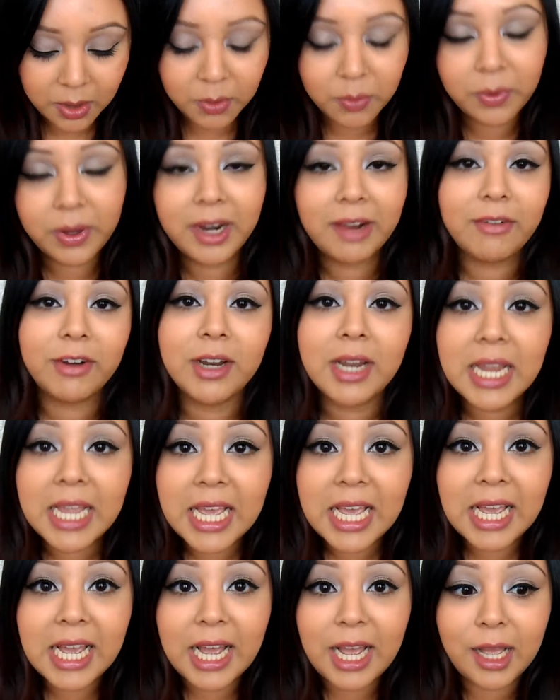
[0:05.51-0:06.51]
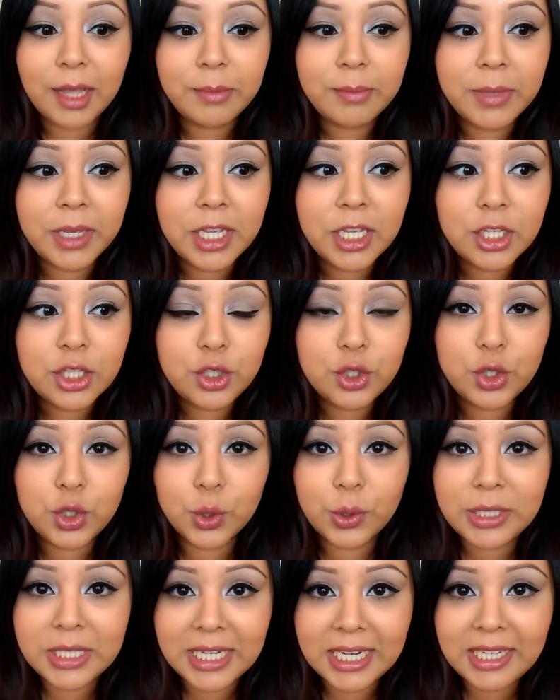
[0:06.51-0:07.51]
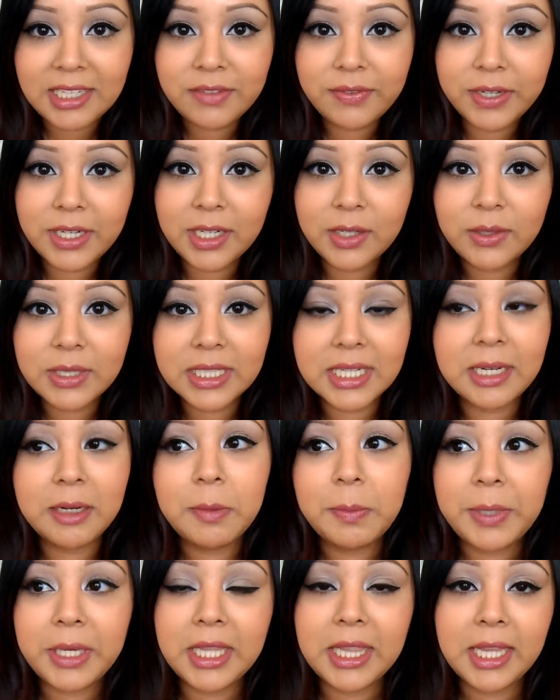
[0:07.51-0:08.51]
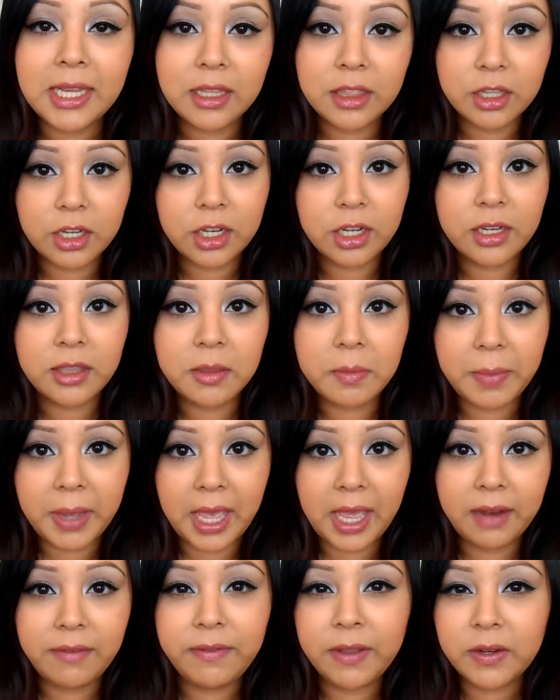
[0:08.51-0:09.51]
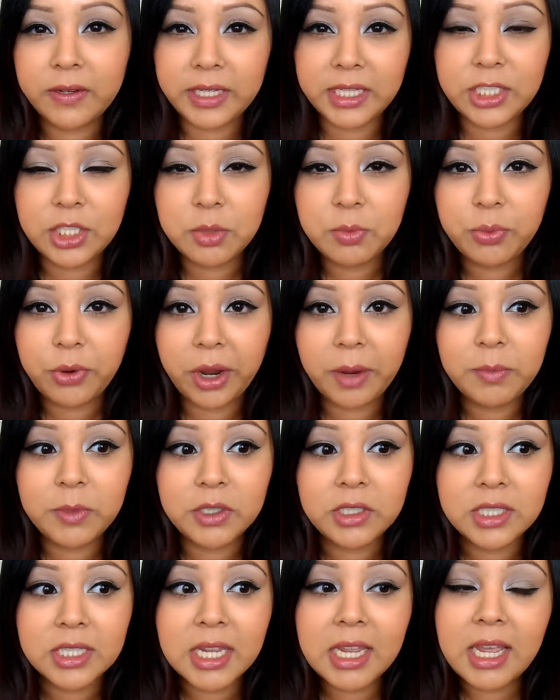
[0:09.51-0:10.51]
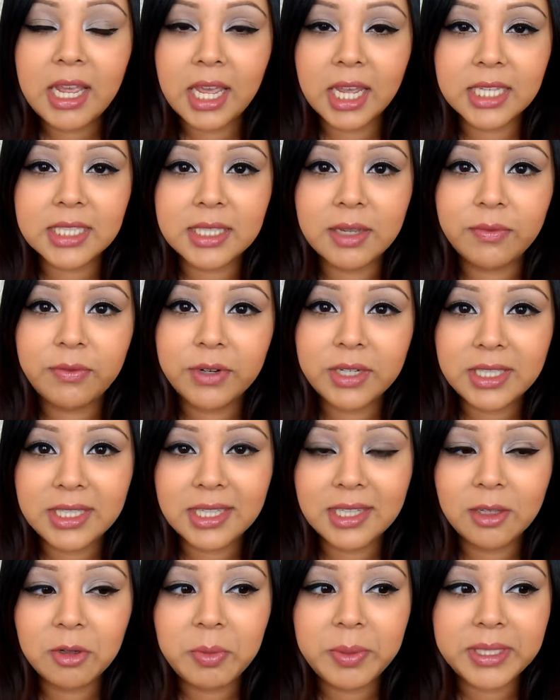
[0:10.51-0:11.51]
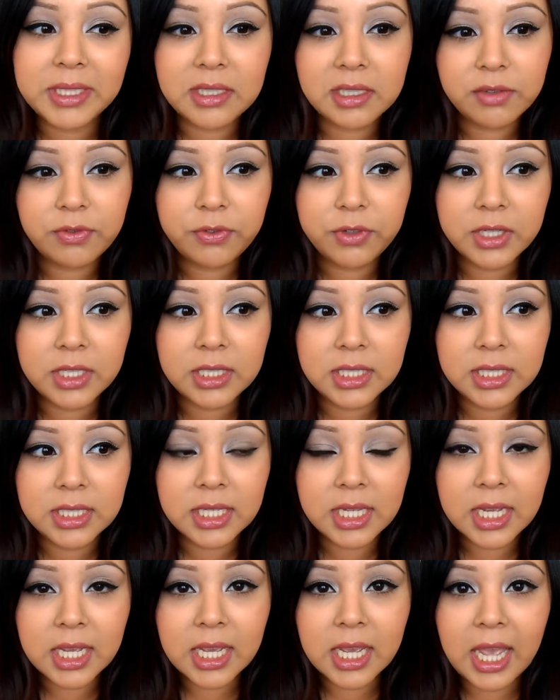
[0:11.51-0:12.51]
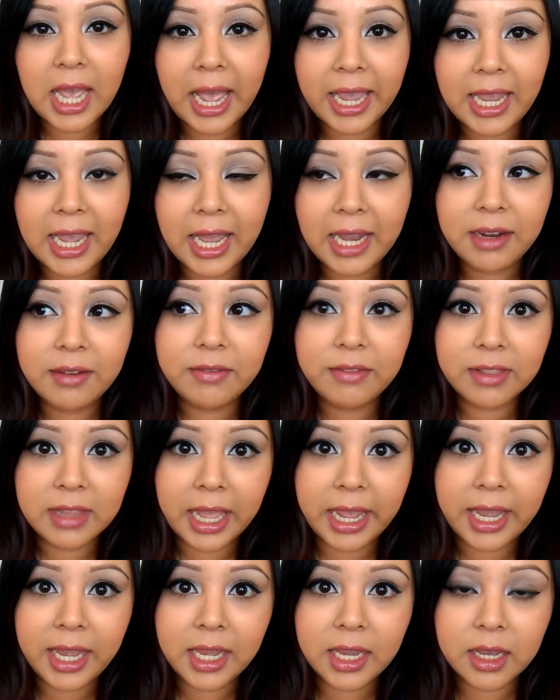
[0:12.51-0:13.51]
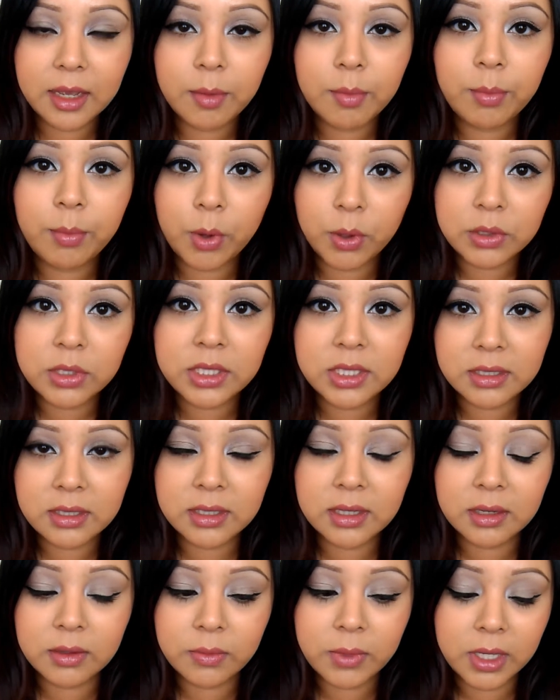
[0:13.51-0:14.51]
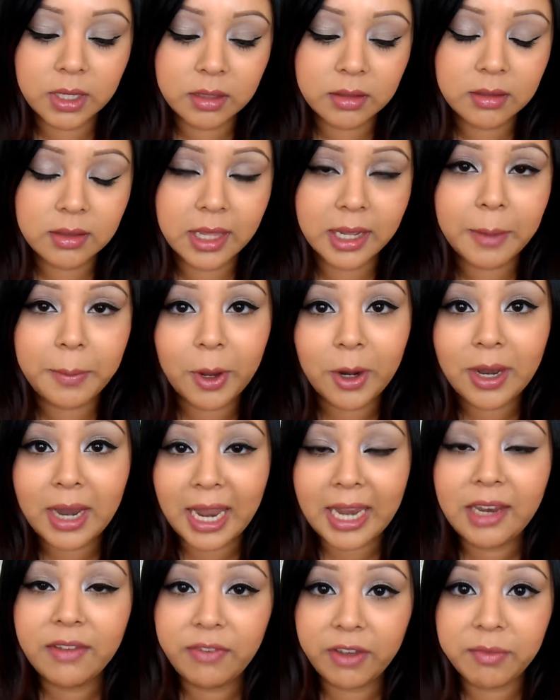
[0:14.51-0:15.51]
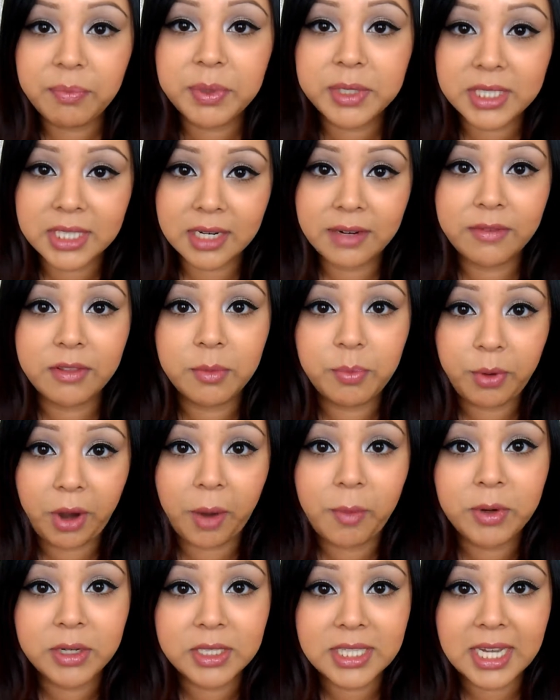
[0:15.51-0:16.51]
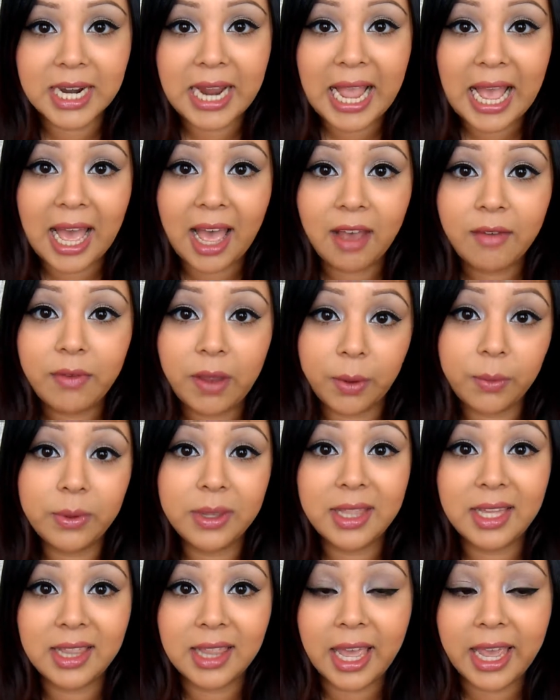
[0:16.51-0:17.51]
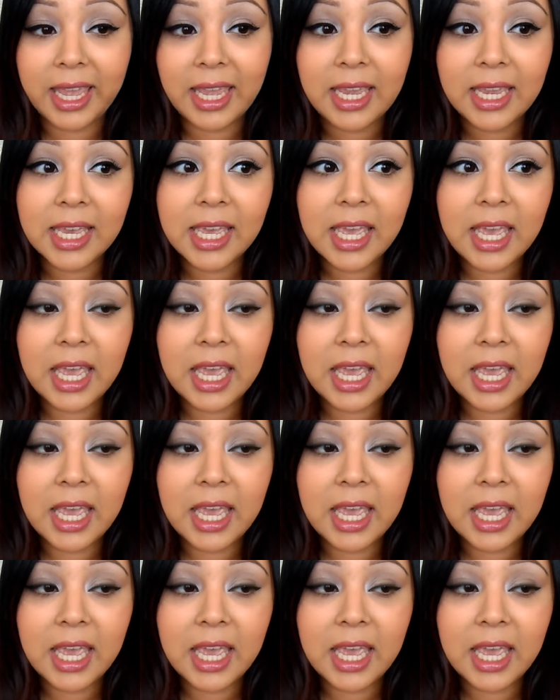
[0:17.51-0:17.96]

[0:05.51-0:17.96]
whatever. Um, so today's video is going to be like the good and the bad foundation primers, except for it's a little bit different. I kind of like most, like, well, like about 95% of the primers that I have, I really like.